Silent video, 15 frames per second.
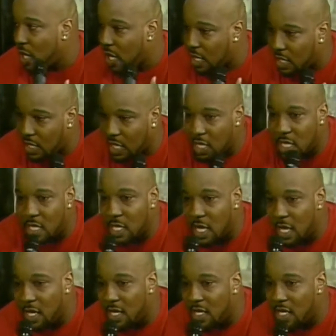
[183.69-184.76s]
And get in
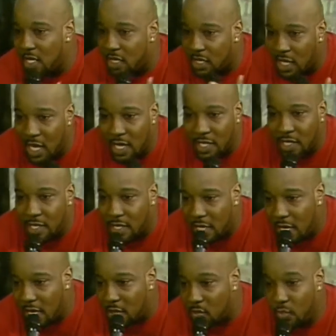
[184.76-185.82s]
there, like
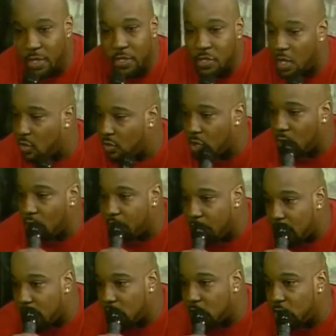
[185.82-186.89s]
gag, went throw no
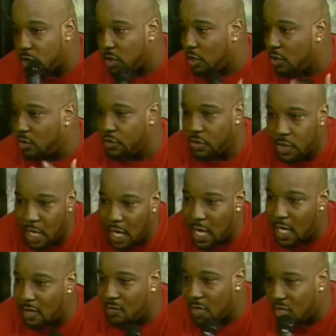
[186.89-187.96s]
punches, dude,
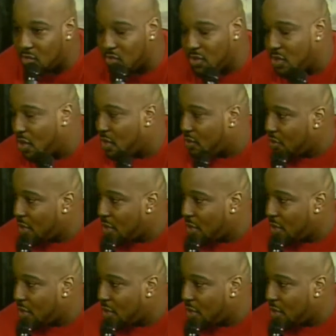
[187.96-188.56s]
tagging me, you know.